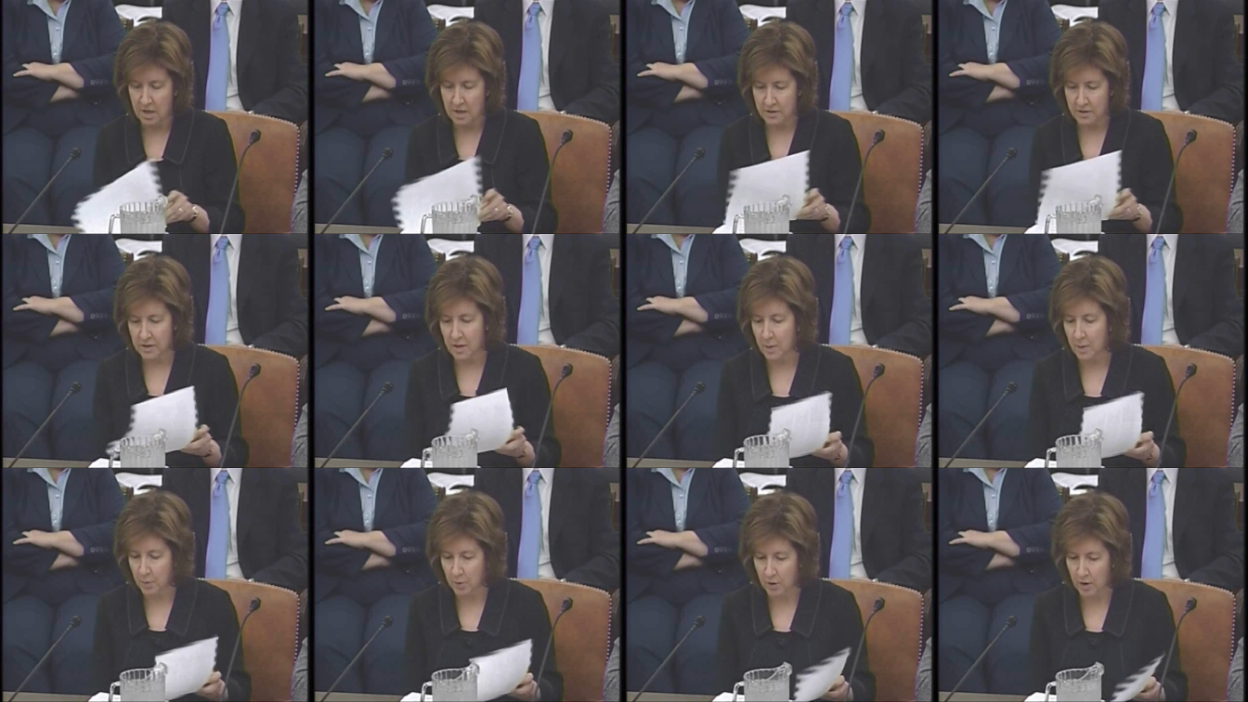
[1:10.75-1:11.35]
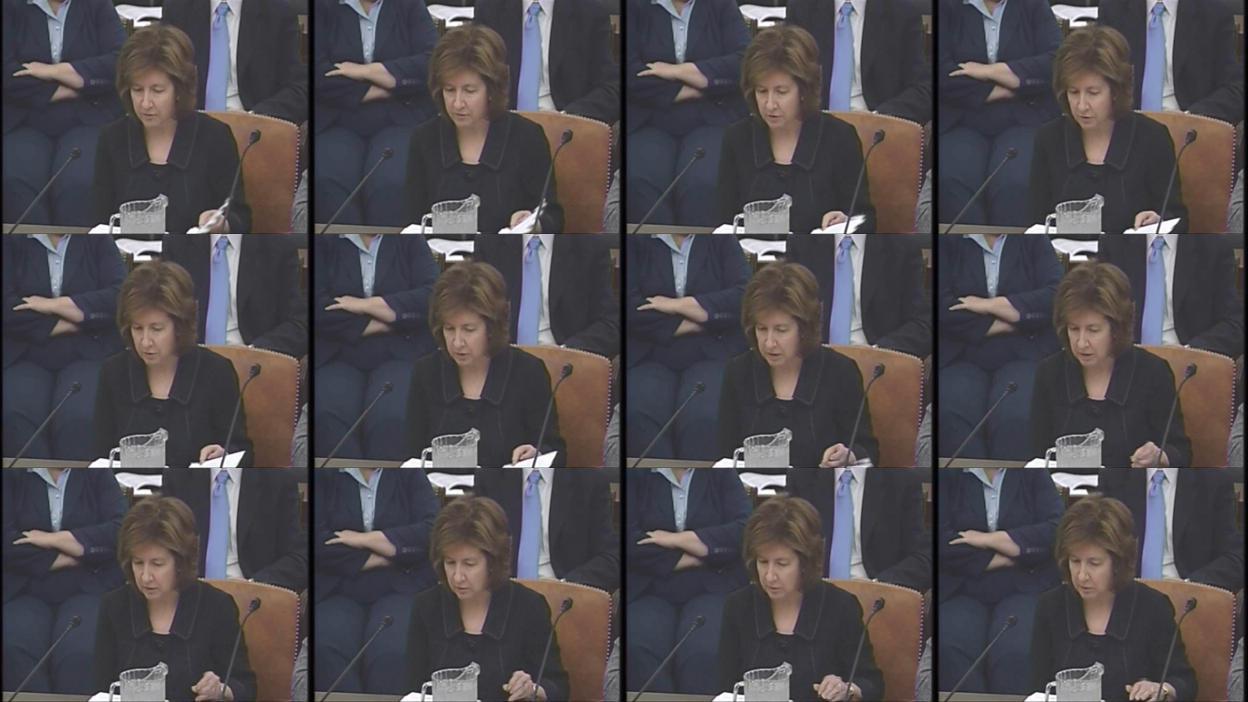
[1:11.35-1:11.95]
The number of new
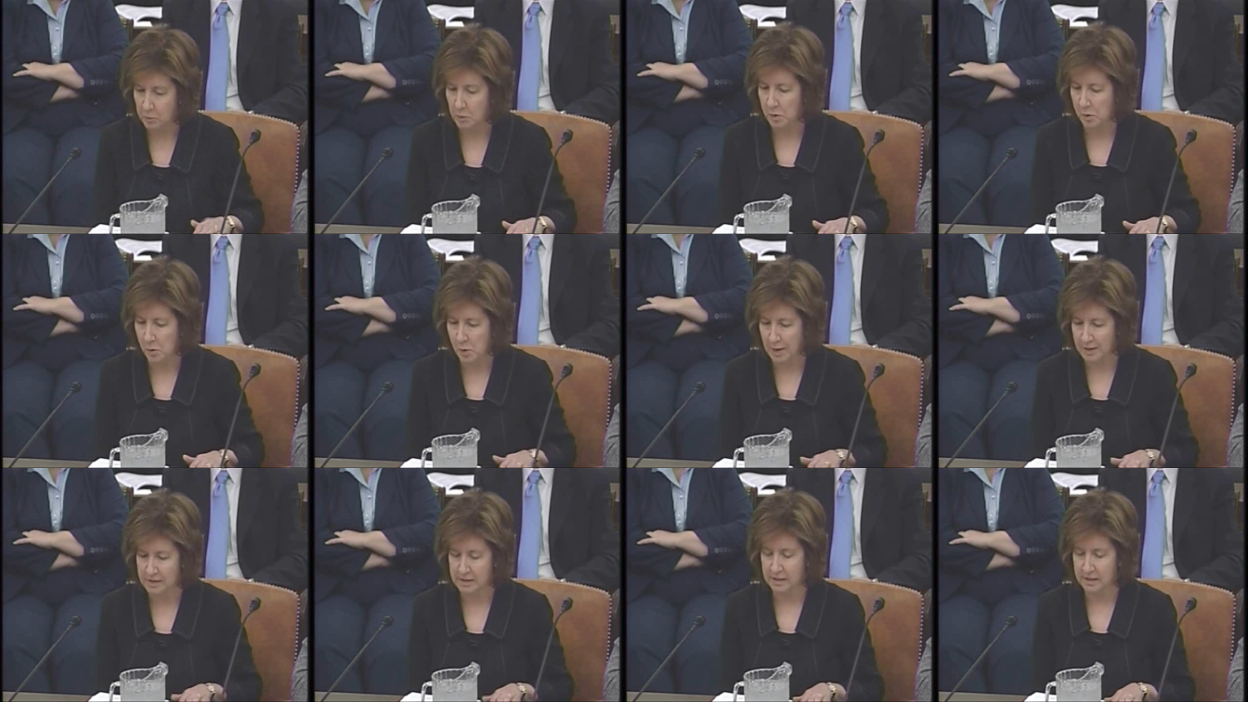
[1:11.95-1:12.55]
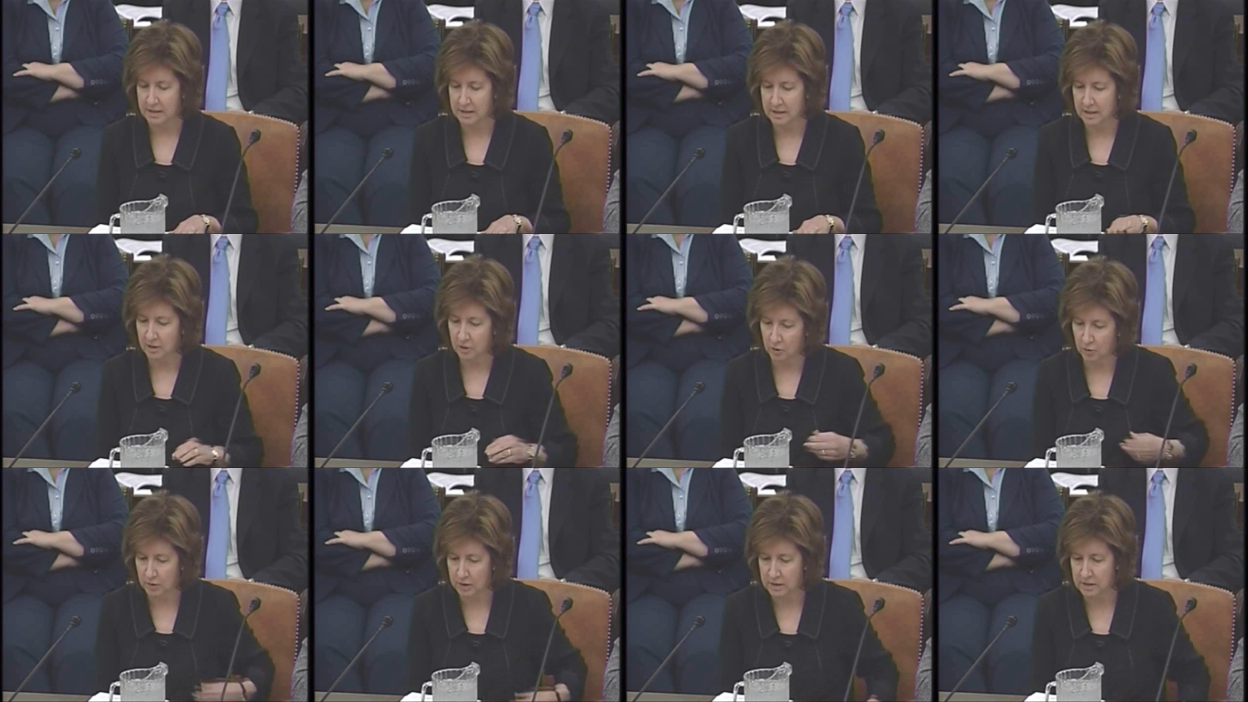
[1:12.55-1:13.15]
hearing requests has
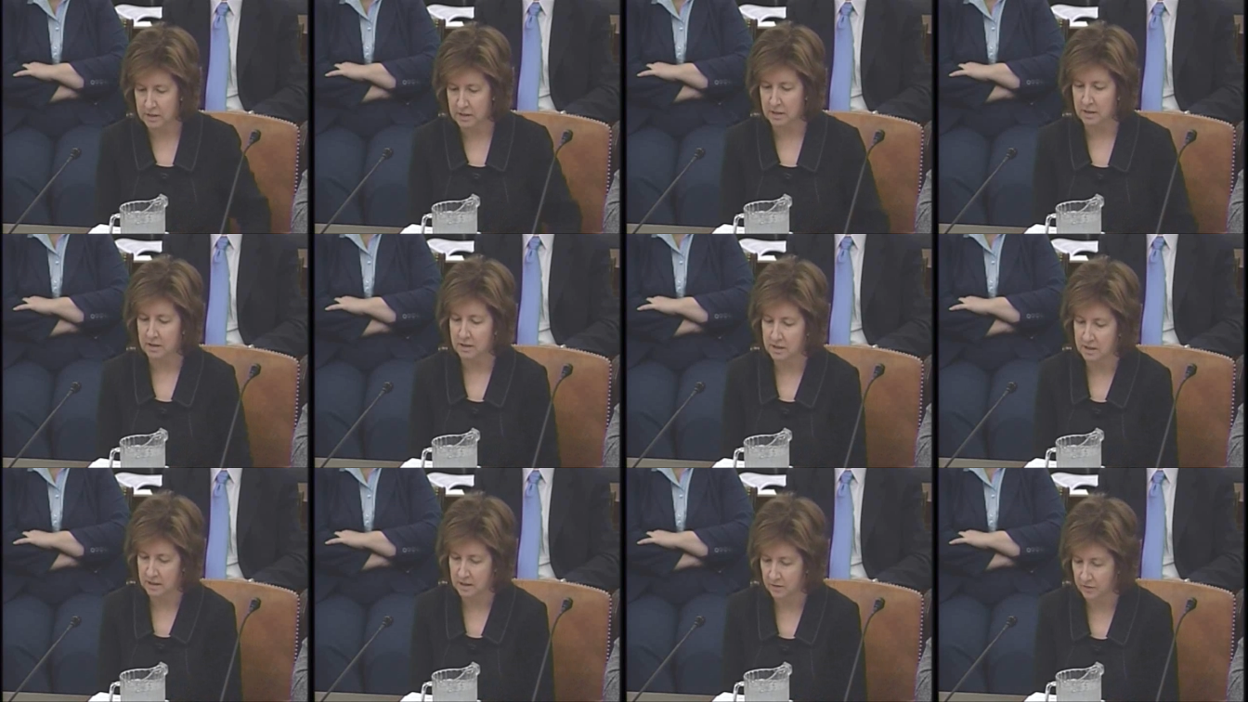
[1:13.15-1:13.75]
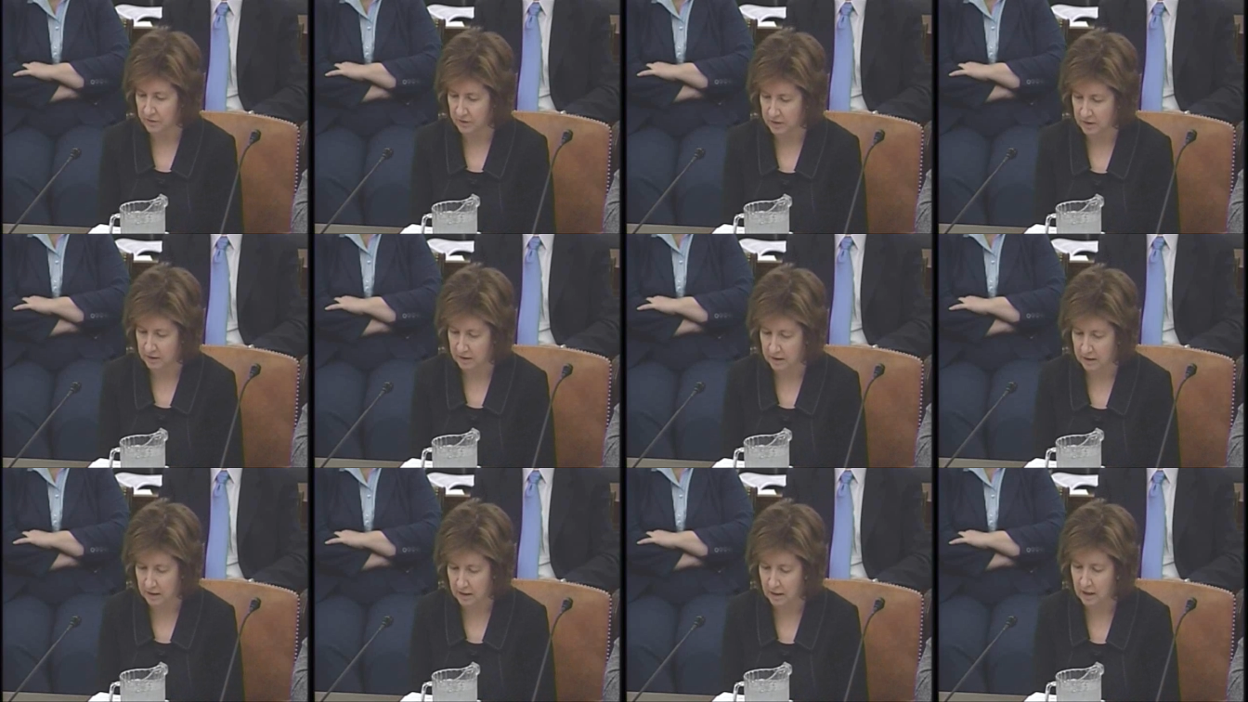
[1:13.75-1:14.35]
increased
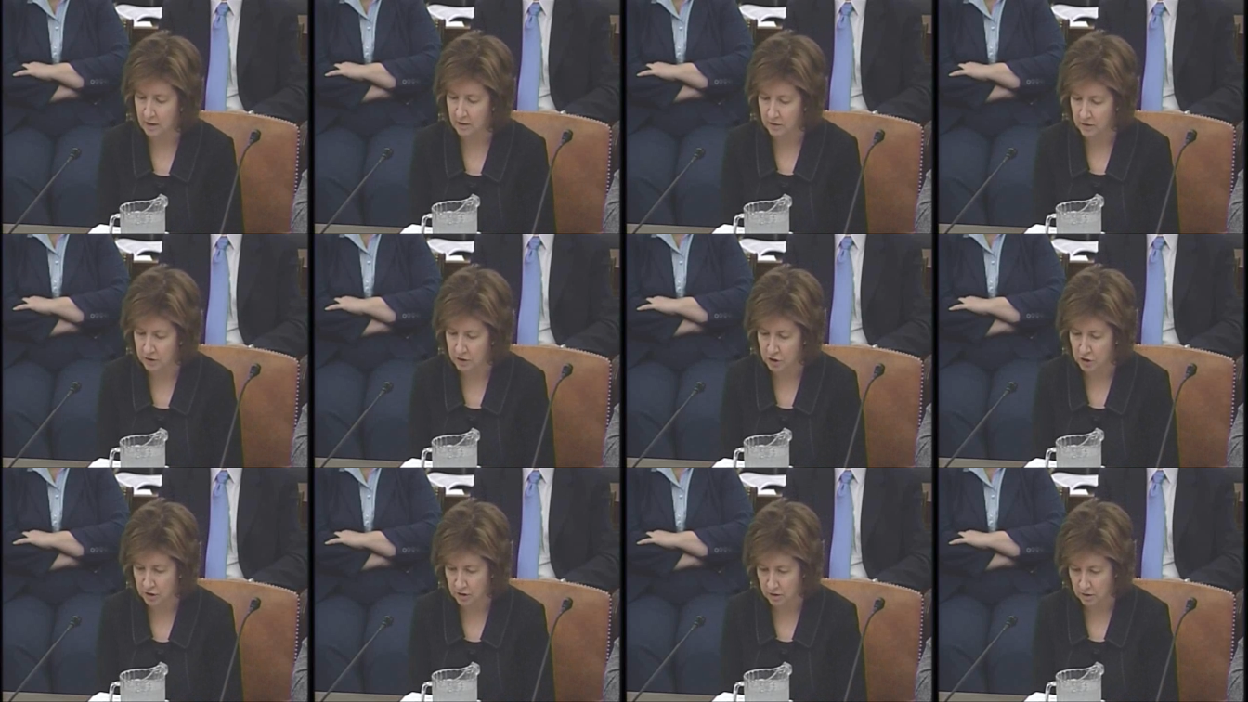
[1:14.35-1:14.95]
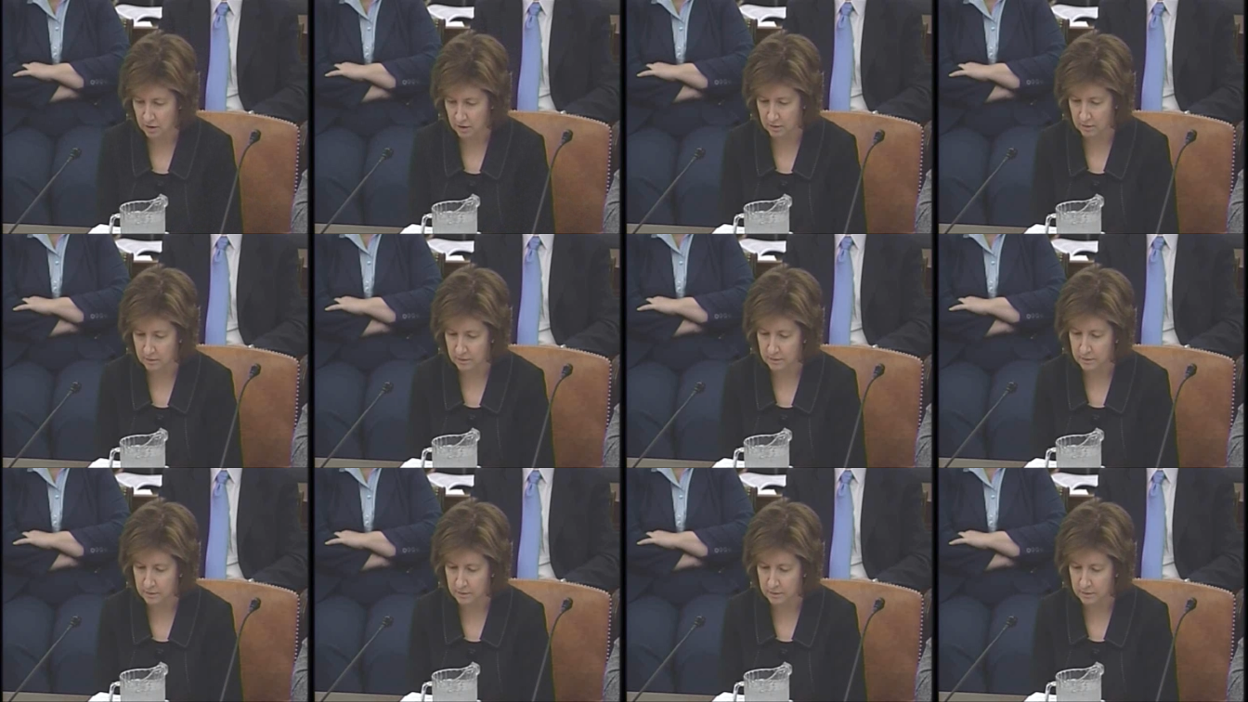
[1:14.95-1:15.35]
significantly this year.